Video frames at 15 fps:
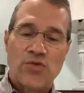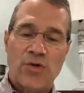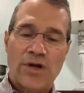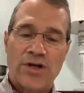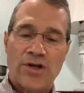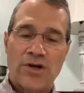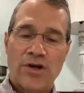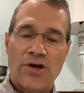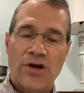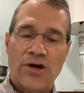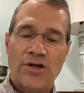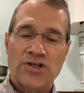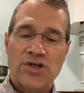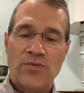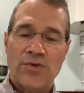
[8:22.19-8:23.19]
wanted to
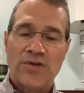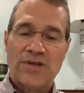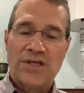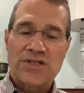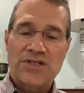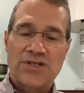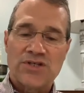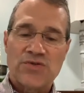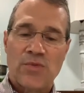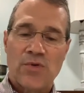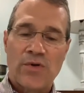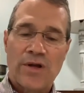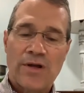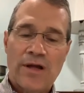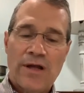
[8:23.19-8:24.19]
encourage you with this
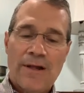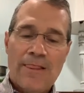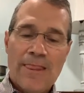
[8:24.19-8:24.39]
morning.